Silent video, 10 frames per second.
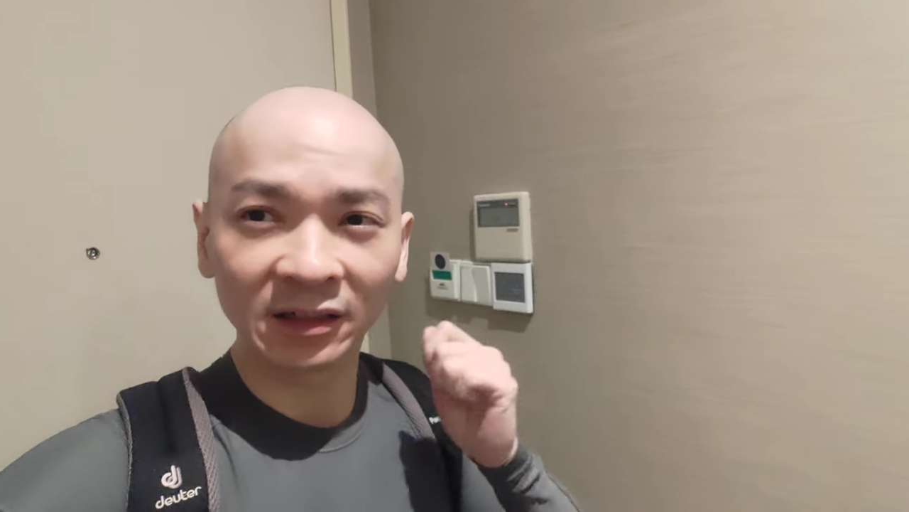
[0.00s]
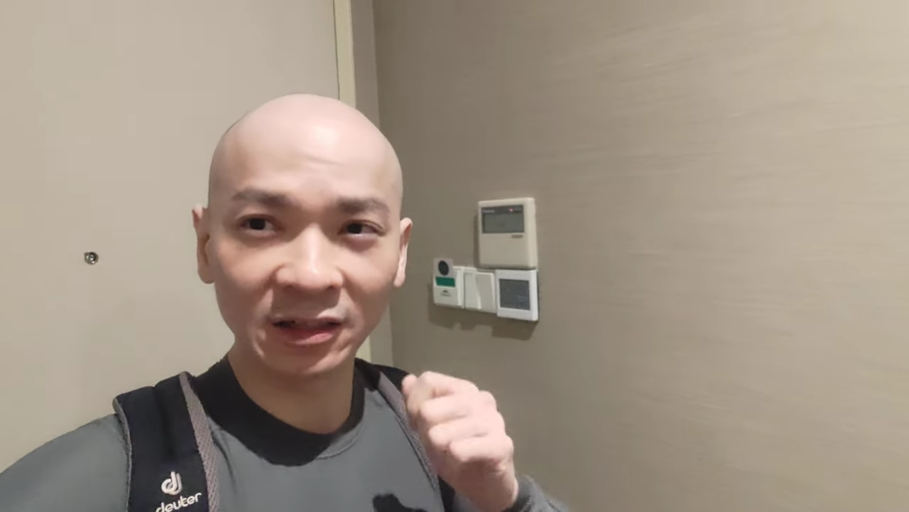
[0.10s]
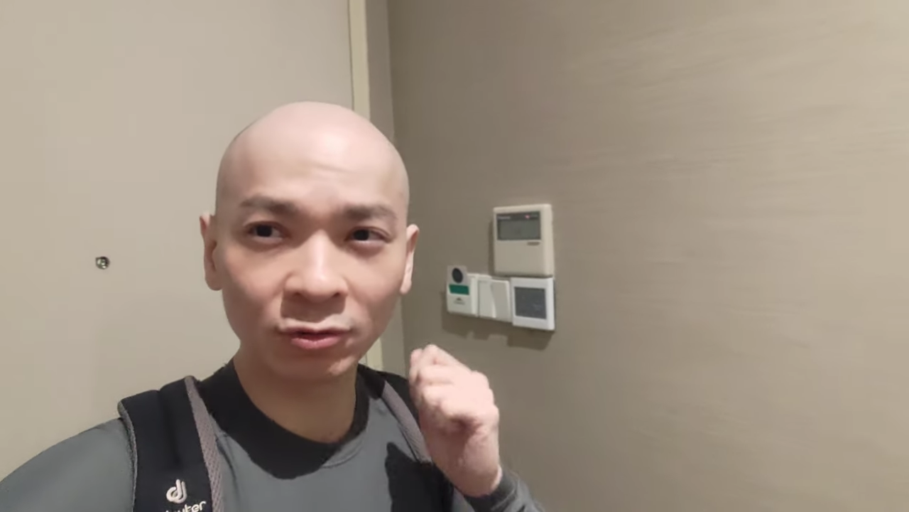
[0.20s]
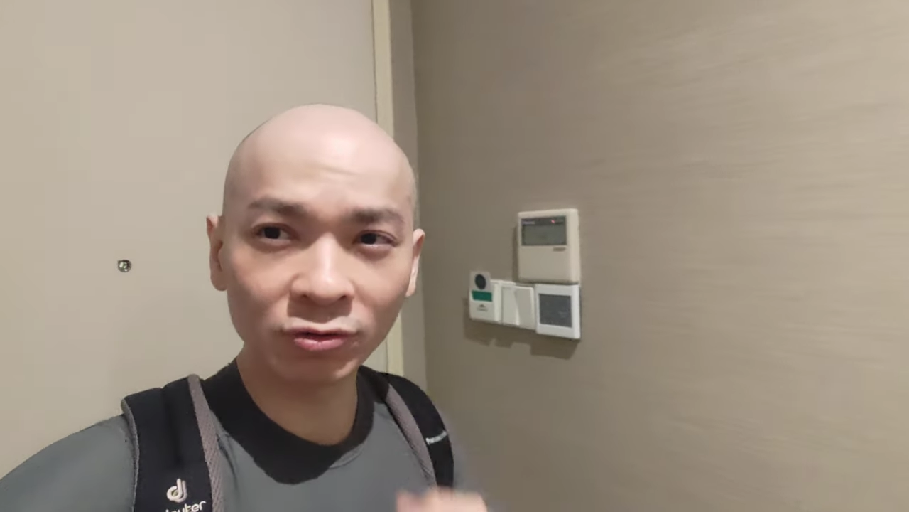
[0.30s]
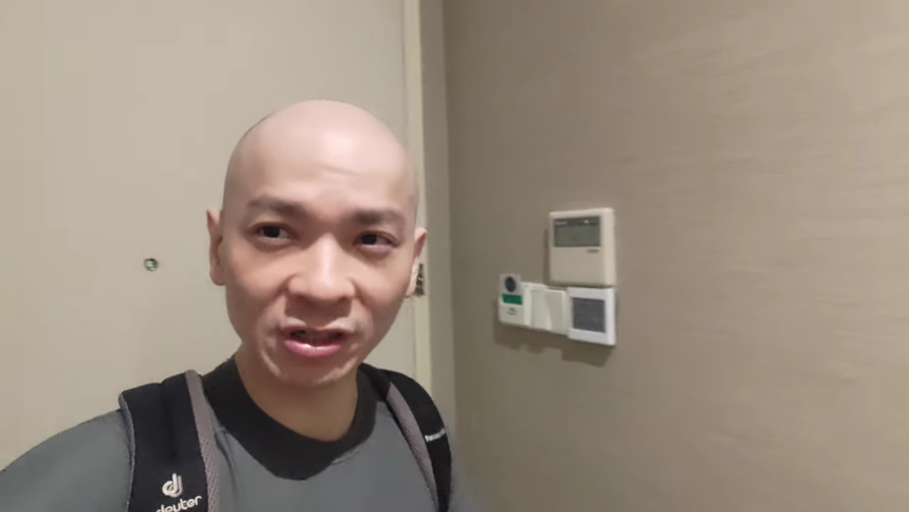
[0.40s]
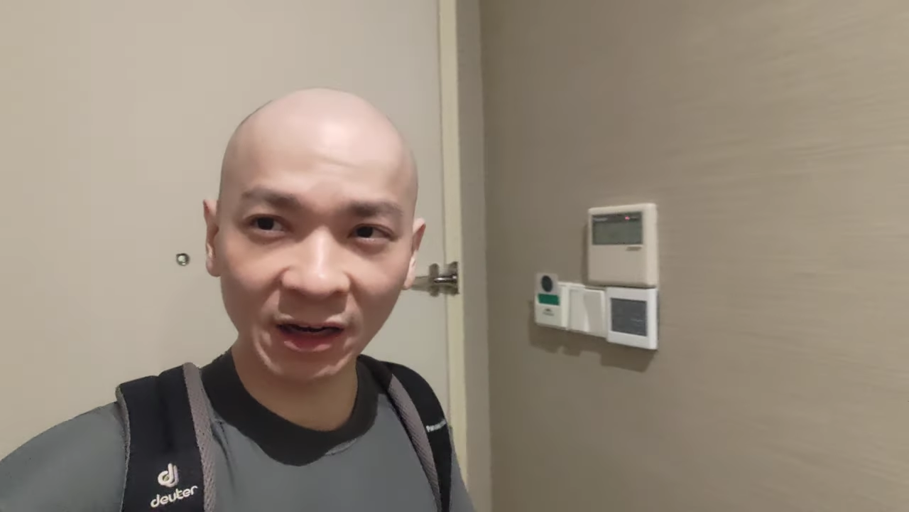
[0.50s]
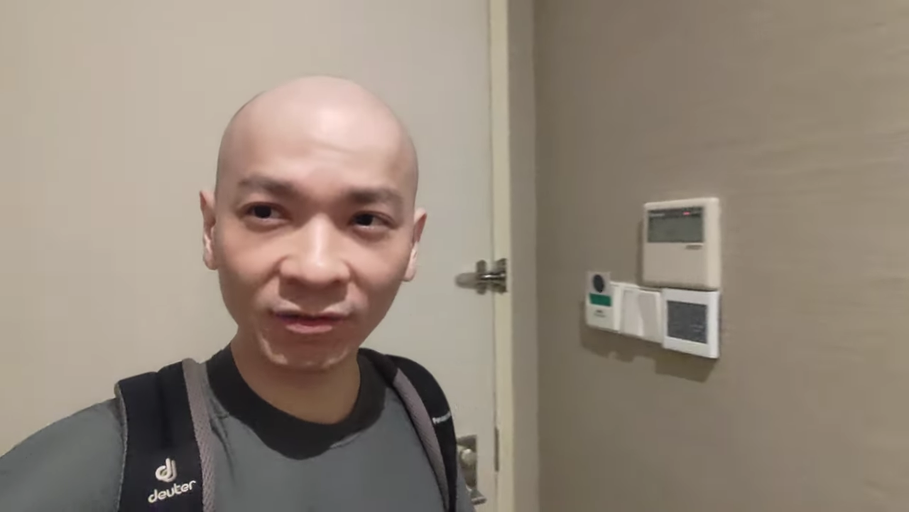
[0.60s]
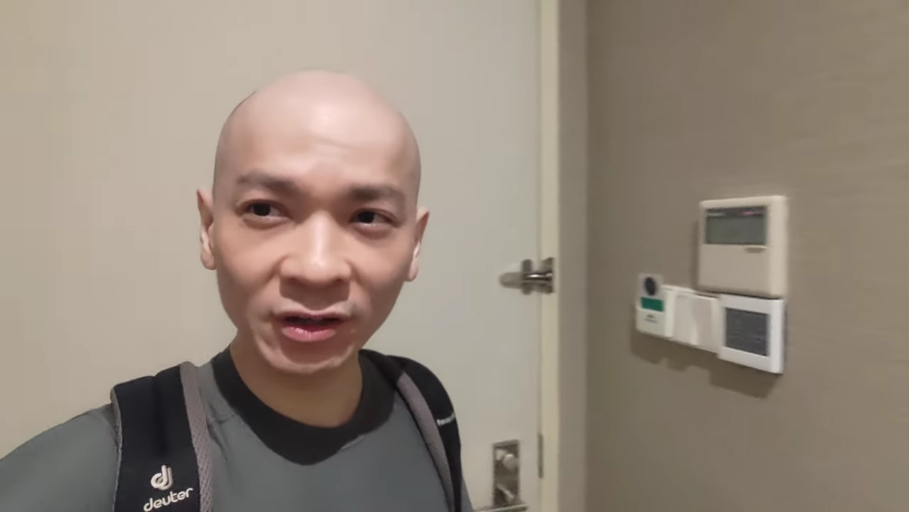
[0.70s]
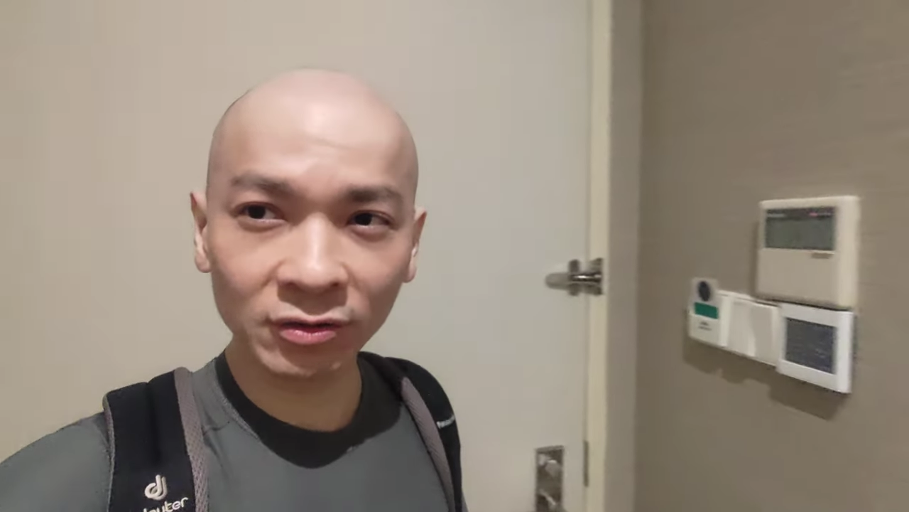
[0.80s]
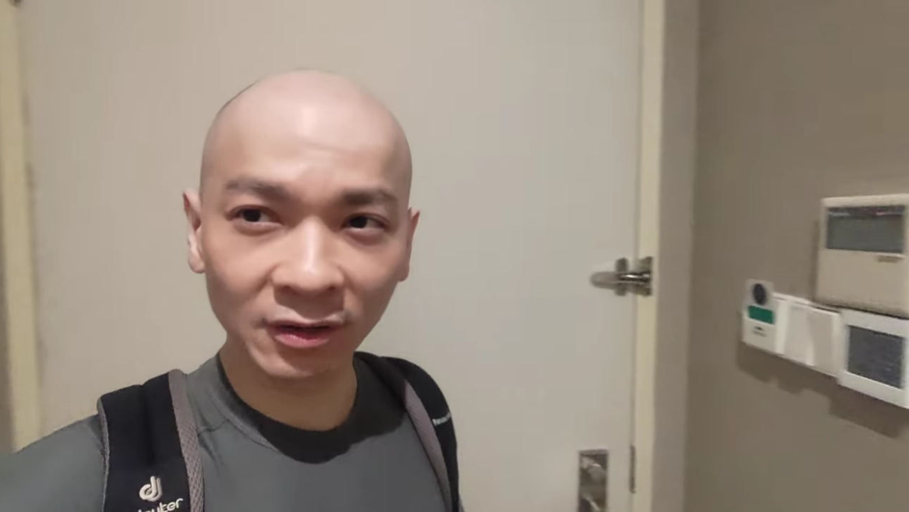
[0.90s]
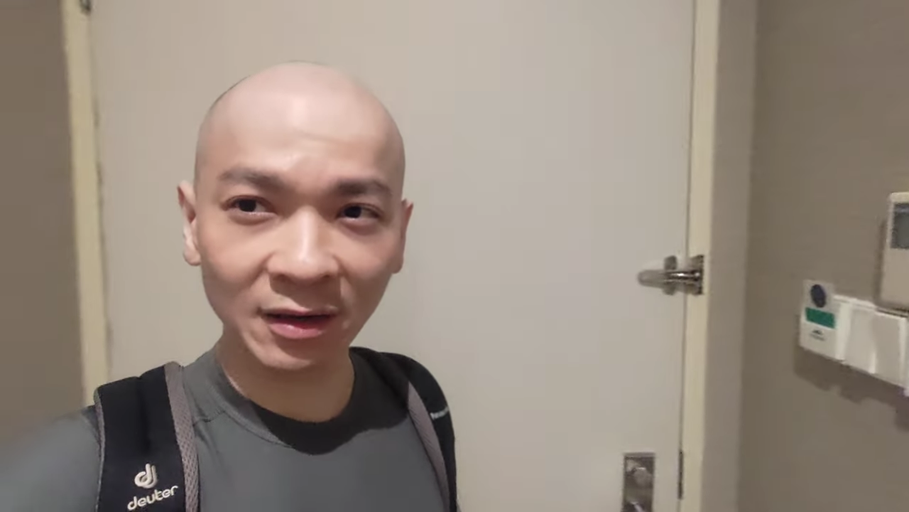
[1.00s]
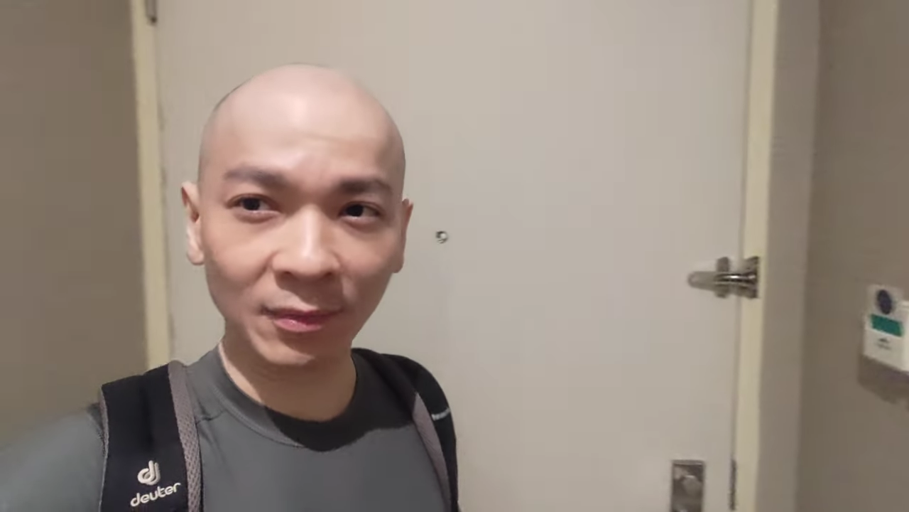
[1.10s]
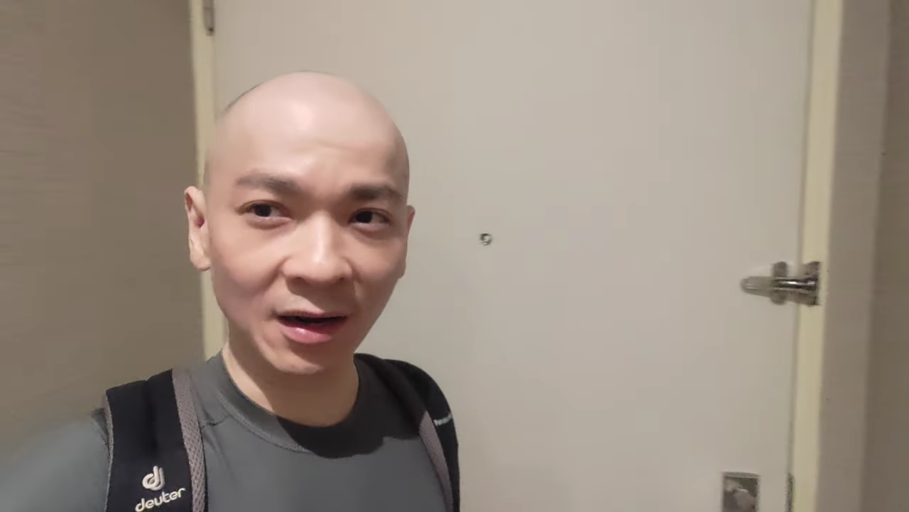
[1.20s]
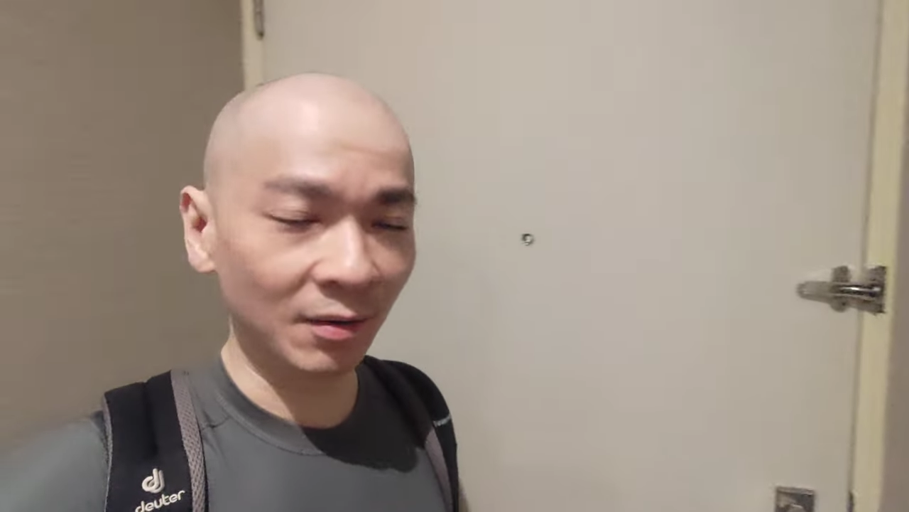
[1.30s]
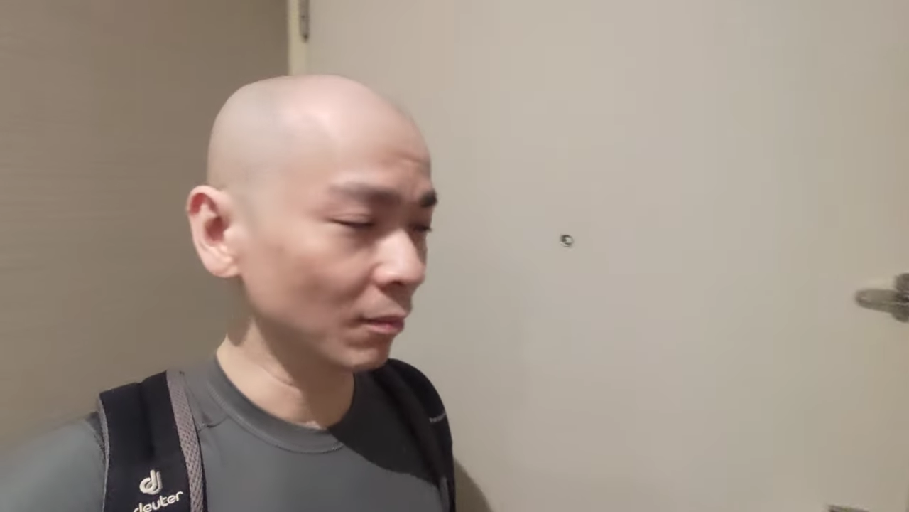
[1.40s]
There's no shaver, so keep
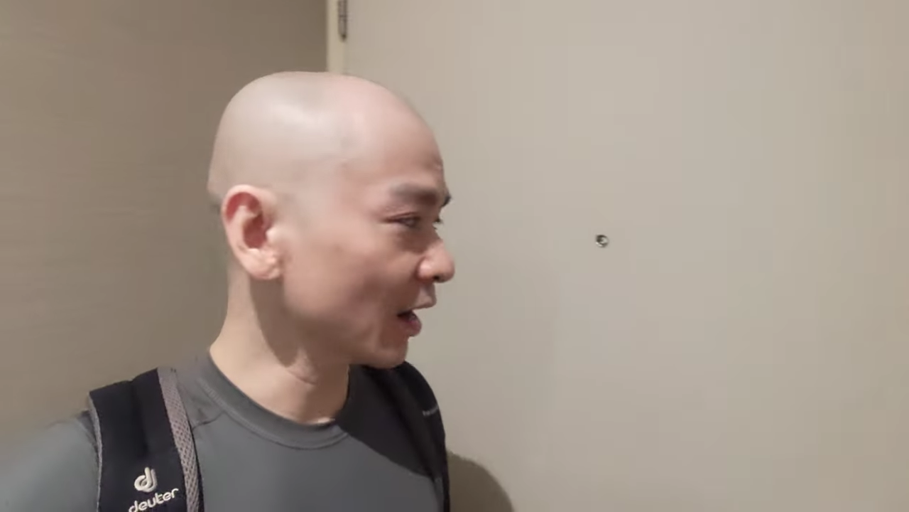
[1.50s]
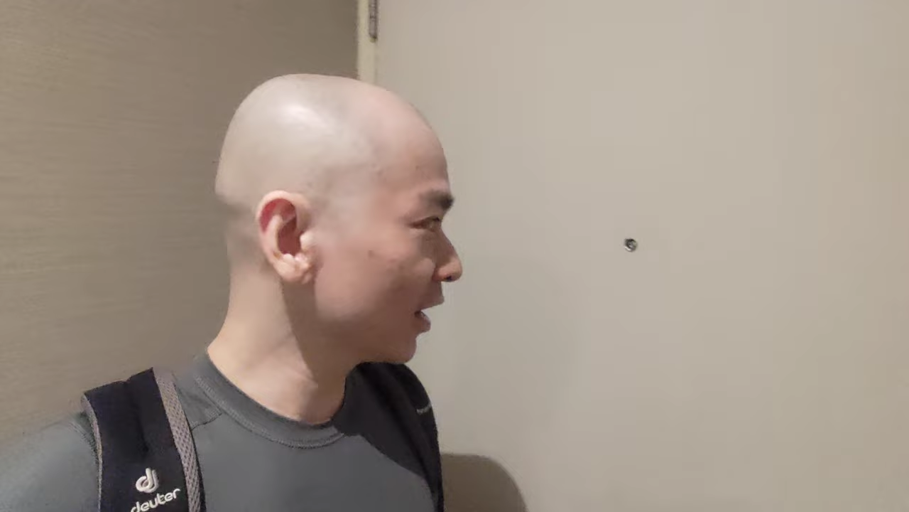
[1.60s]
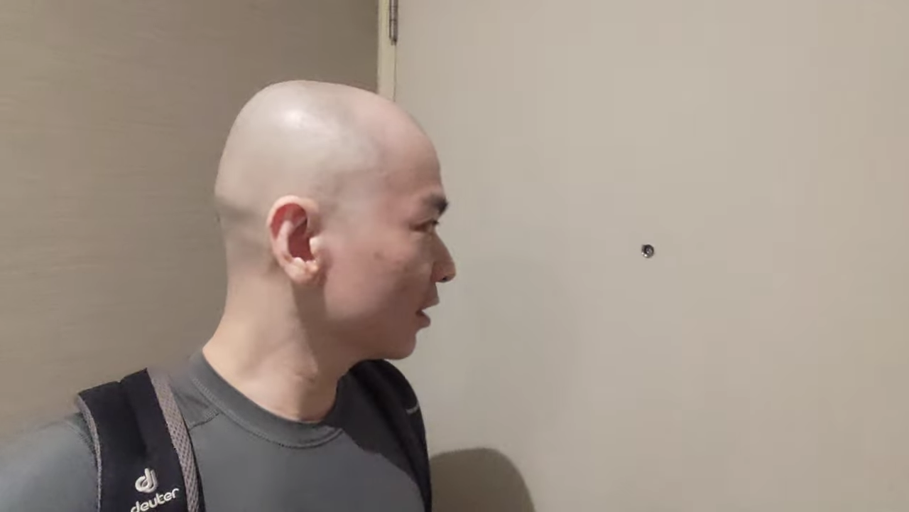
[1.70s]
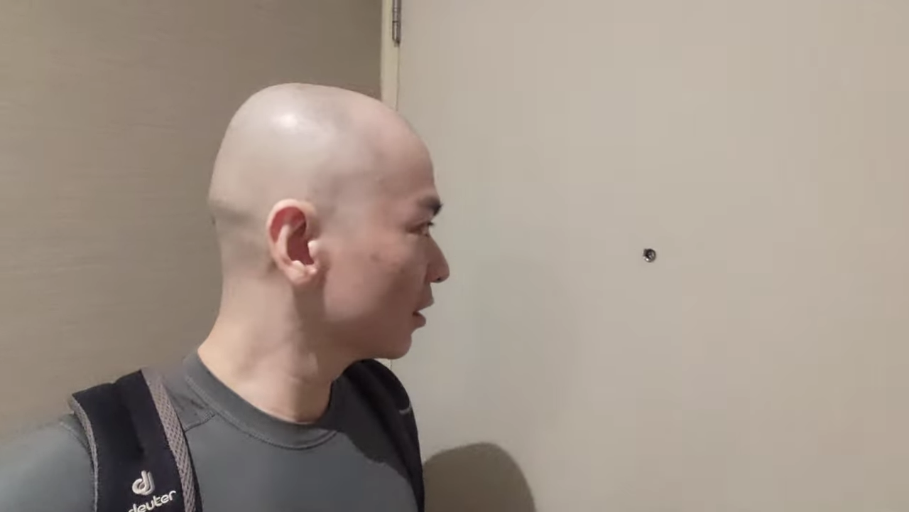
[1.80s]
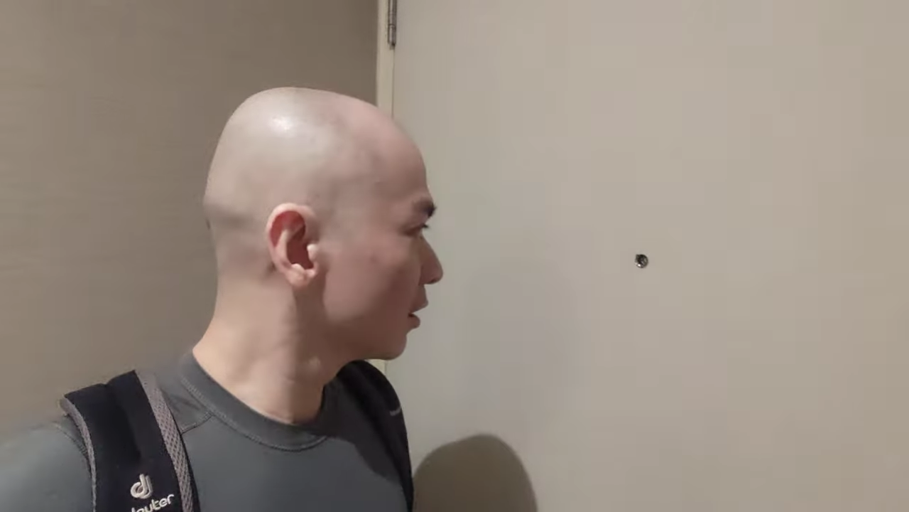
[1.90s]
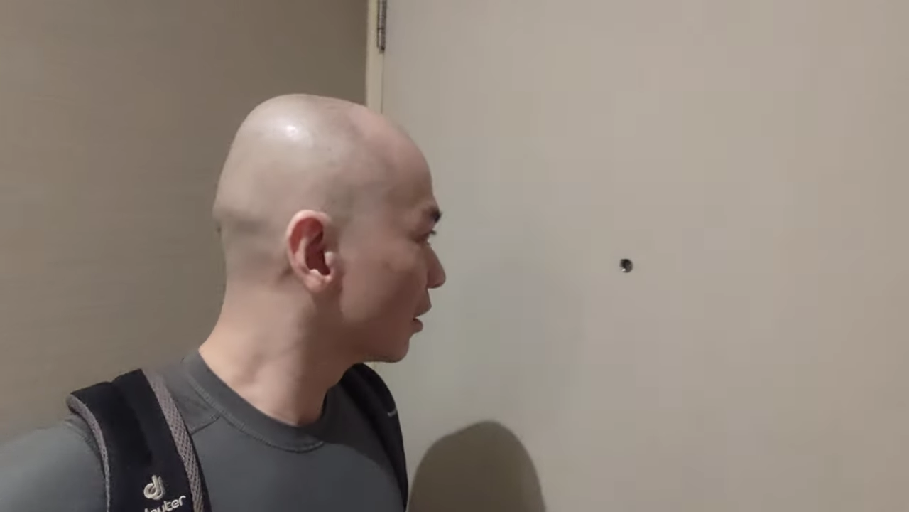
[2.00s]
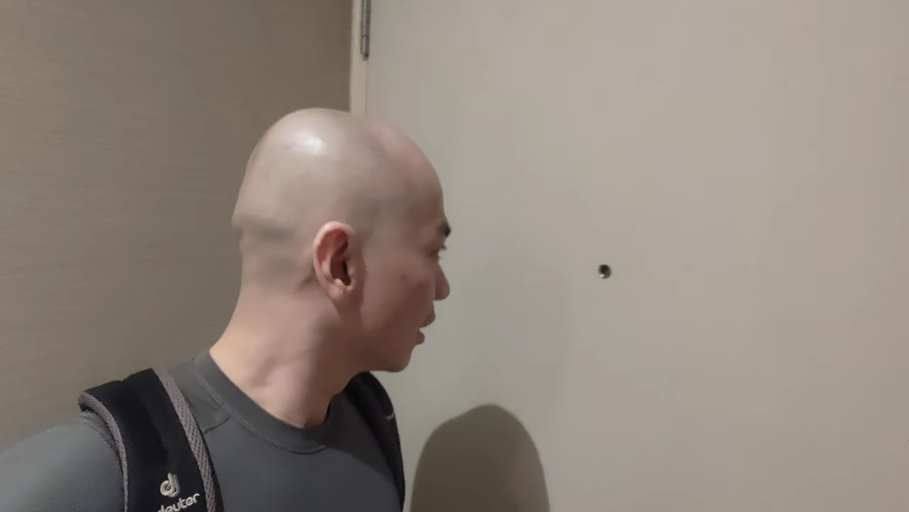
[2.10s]
that in mind.